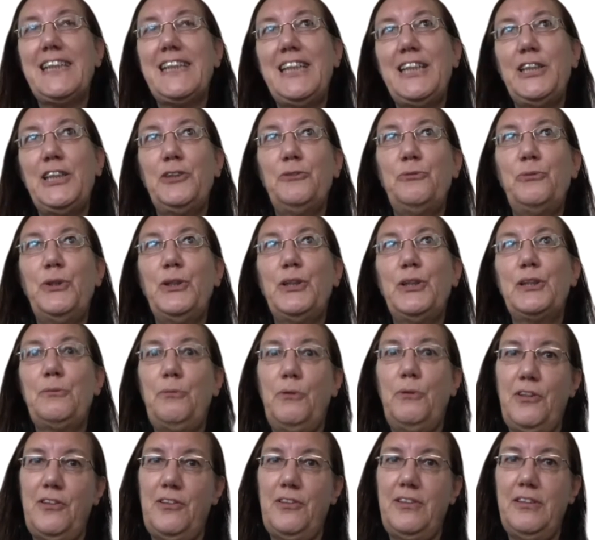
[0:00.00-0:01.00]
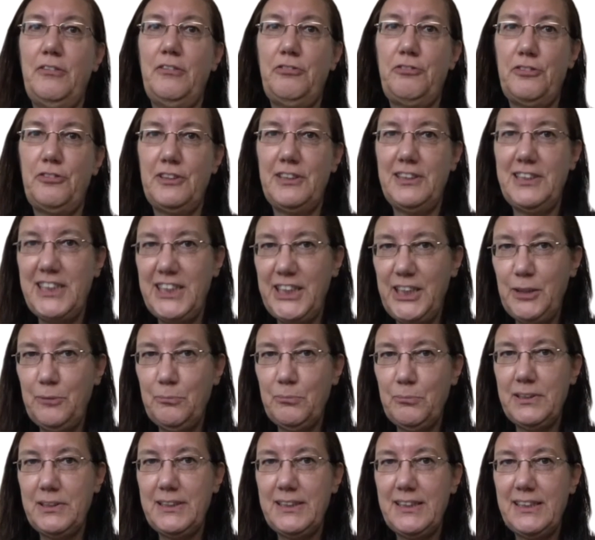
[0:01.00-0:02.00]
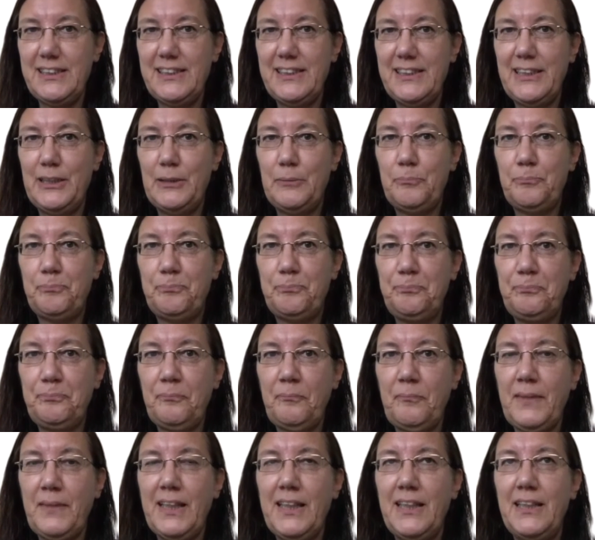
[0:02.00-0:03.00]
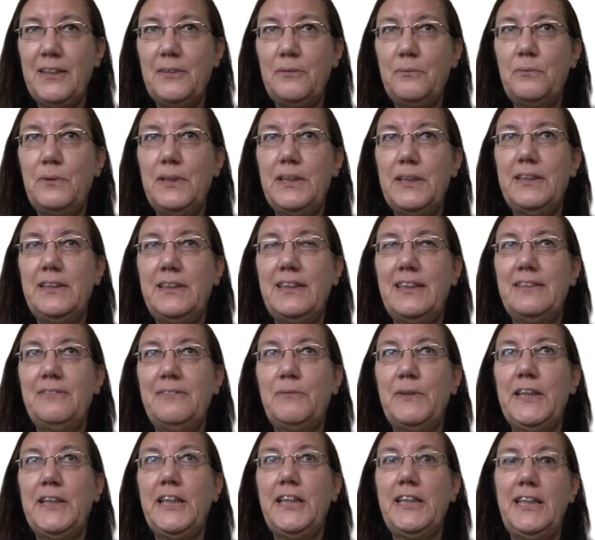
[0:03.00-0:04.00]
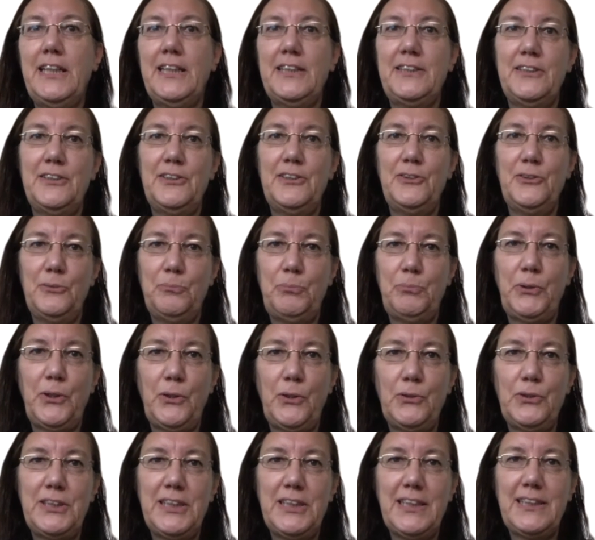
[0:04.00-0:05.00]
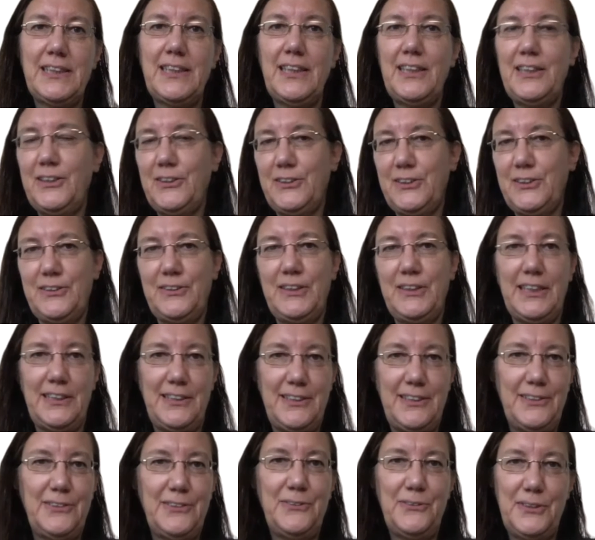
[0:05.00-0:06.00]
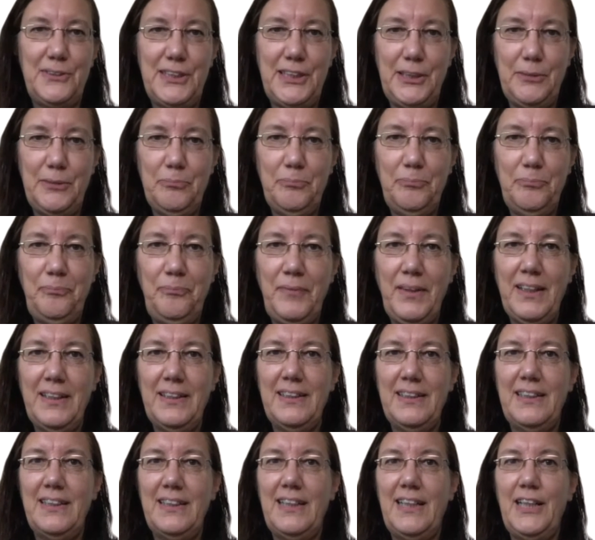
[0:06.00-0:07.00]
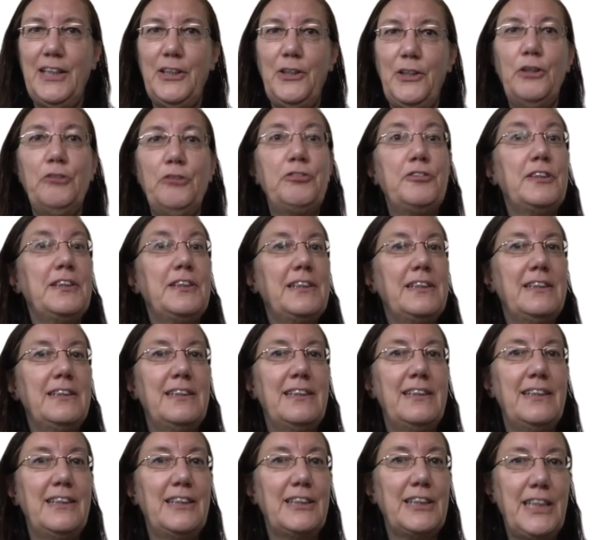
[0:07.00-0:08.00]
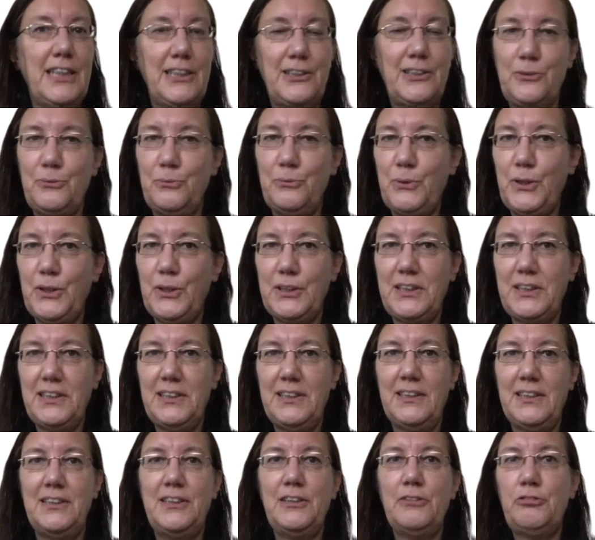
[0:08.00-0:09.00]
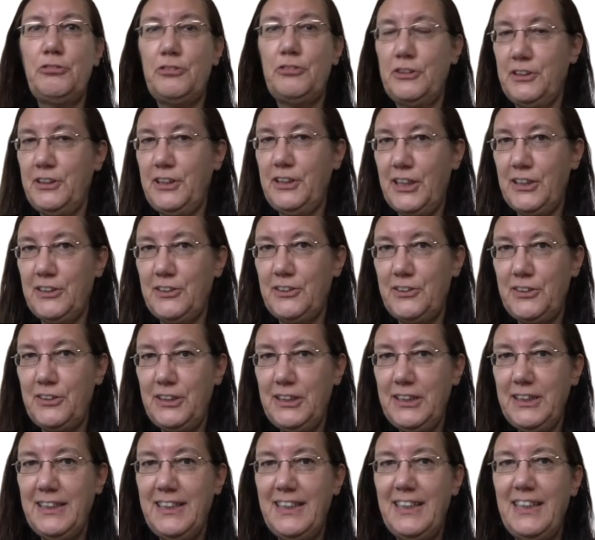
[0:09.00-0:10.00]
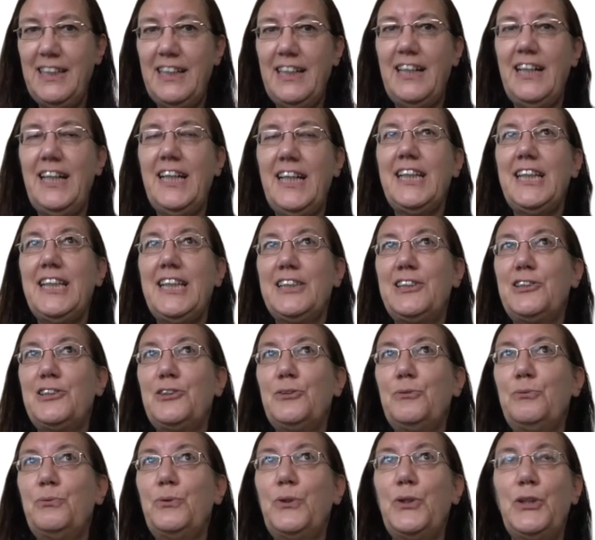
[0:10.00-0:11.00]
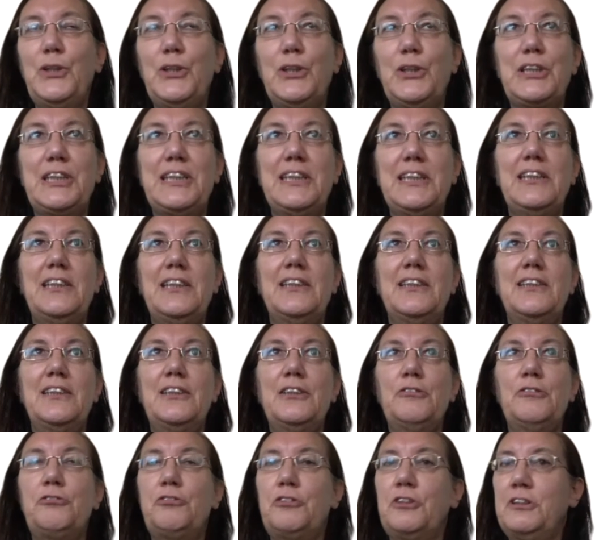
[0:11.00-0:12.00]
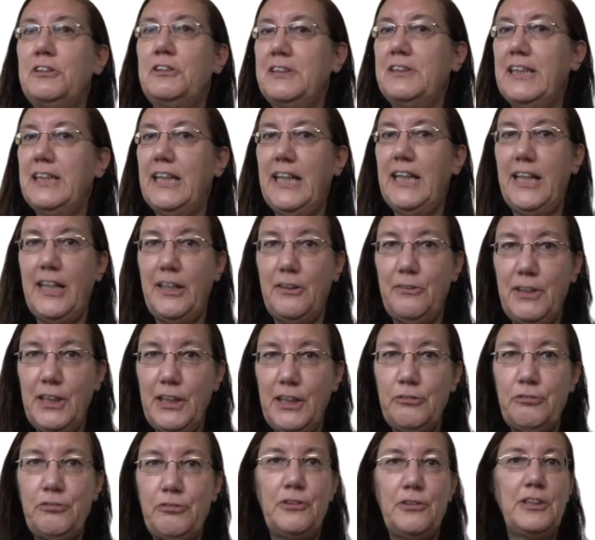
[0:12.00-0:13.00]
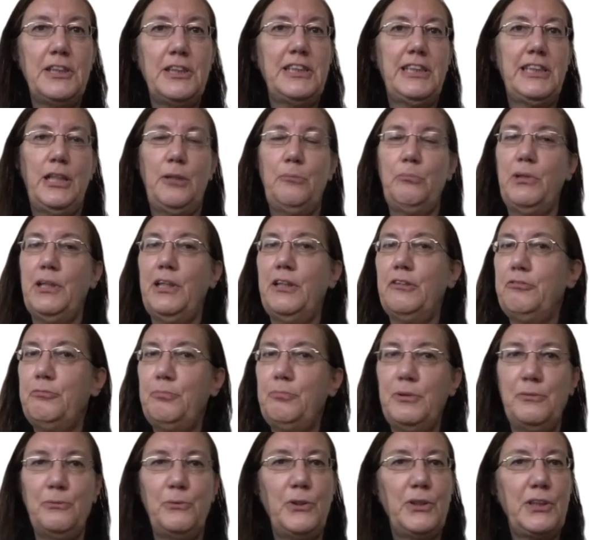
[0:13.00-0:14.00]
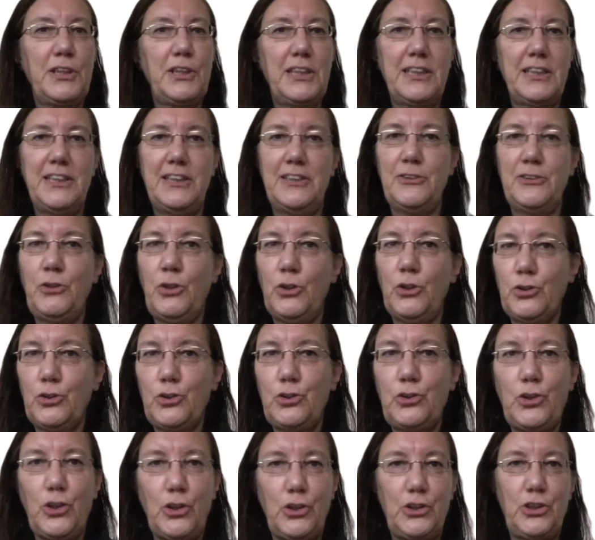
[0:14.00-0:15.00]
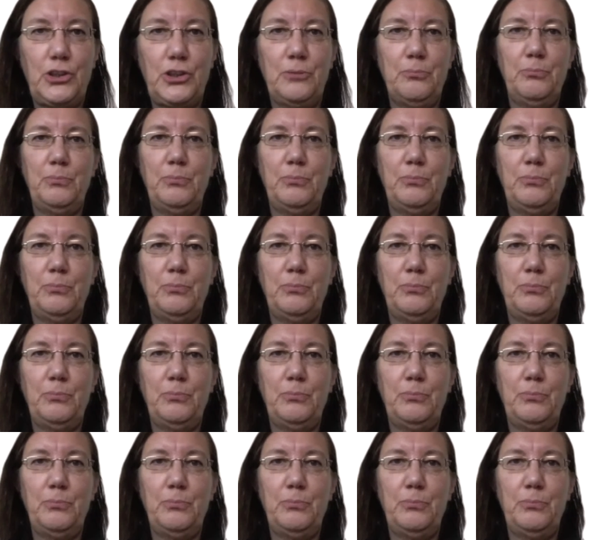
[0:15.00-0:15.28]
you work with different teams. When I get a new project, I also get a new team. I often get to work in a different country. I get to work in a different area. For example, I've been working in construction